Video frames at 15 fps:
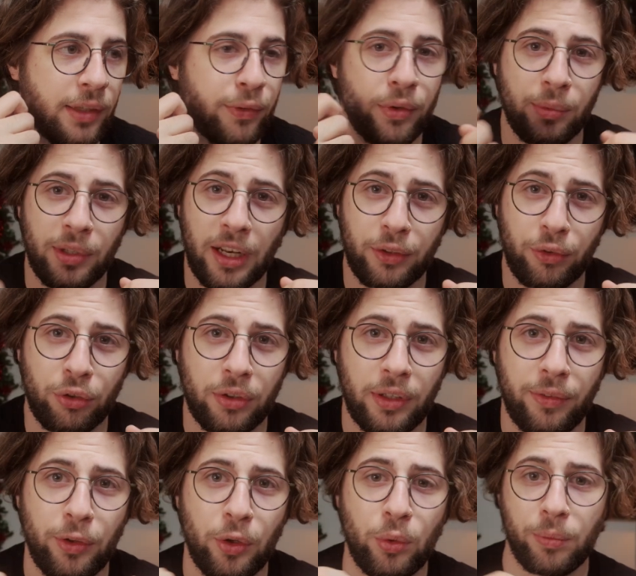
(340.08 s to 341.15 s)
literature
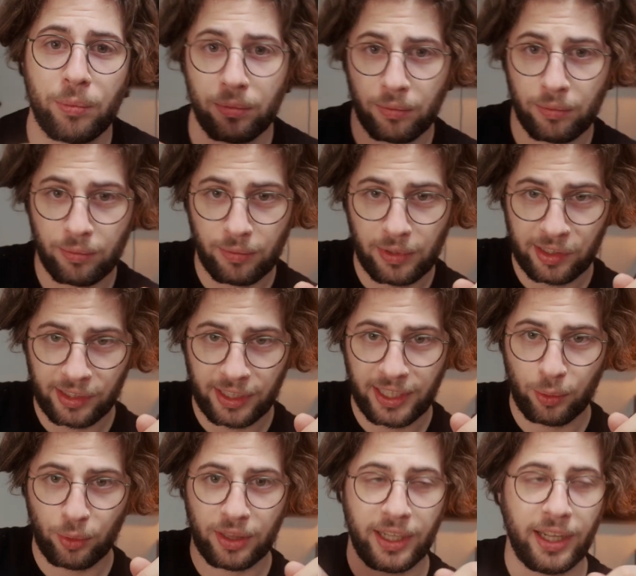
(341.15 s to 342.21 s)
review, as I
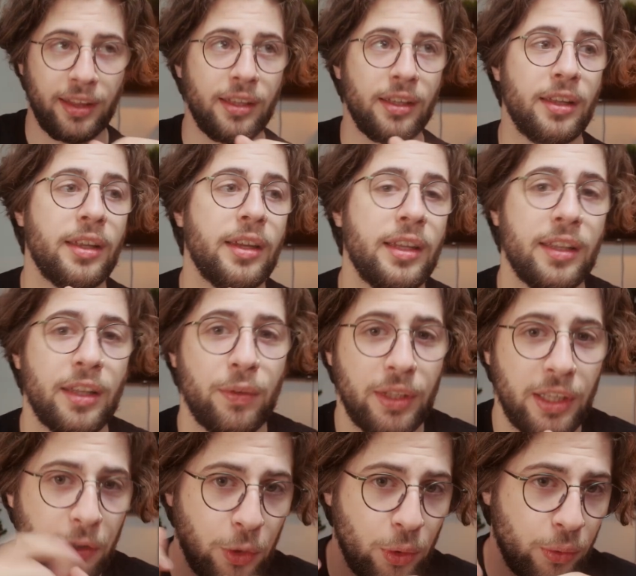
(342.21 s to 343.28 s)
outlined in that
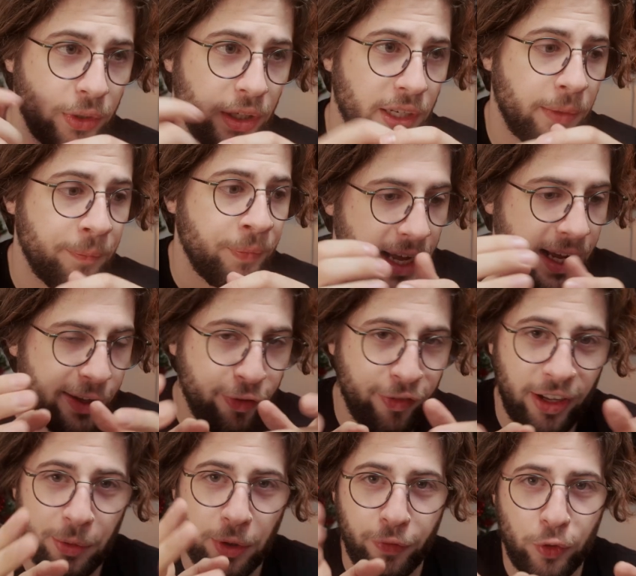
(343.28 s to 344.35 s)
video over there. I
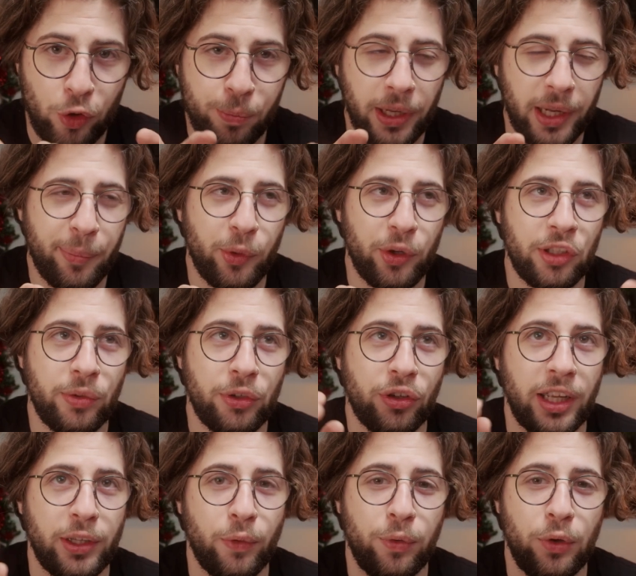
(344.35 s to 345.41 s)
found a few papers
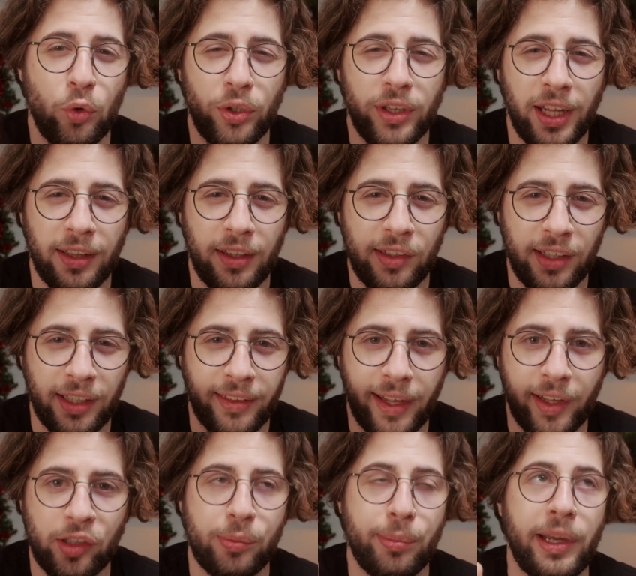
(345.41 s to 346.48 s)
which kind of looked at these like
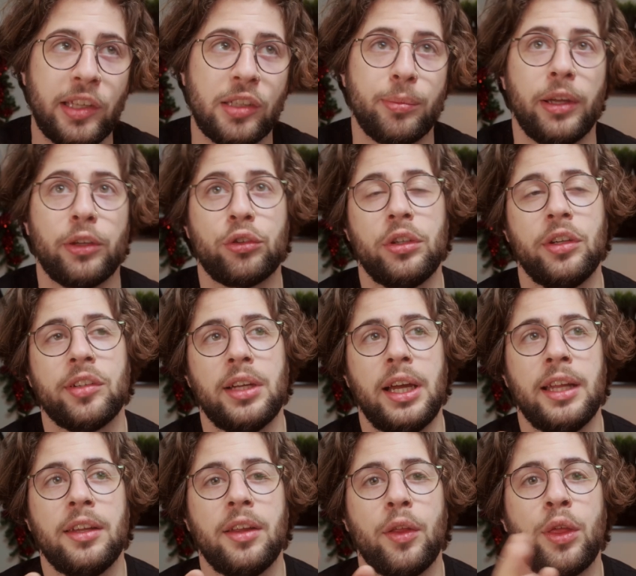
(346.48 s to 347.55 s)
text-based measures,
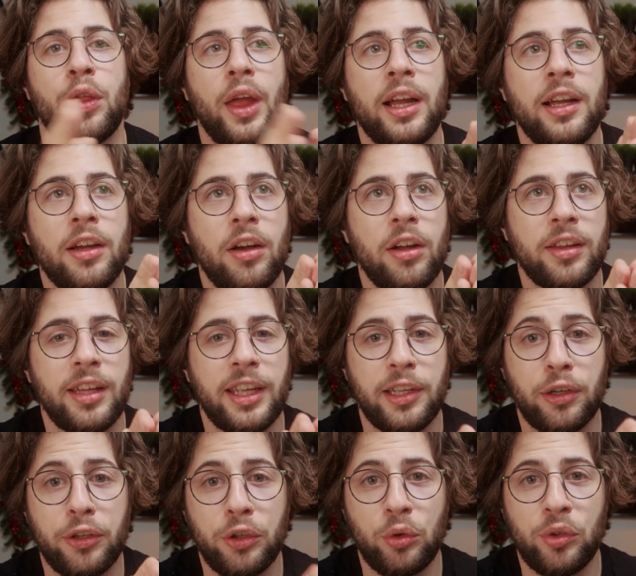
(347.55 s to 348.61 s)
and thank God
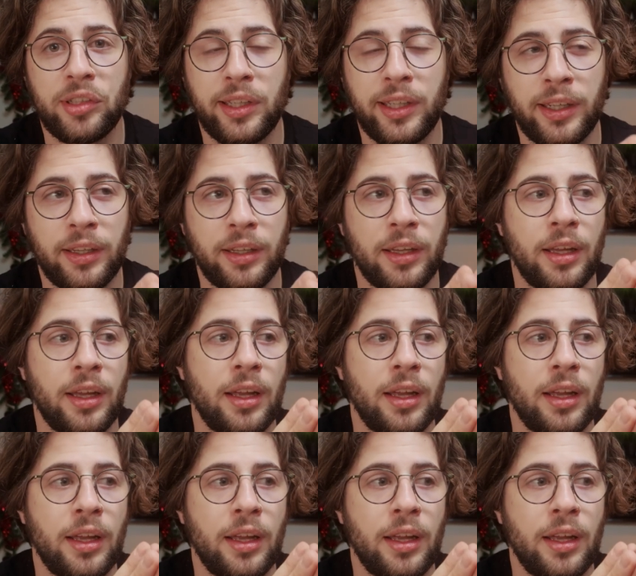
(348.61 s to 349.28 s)
they are using.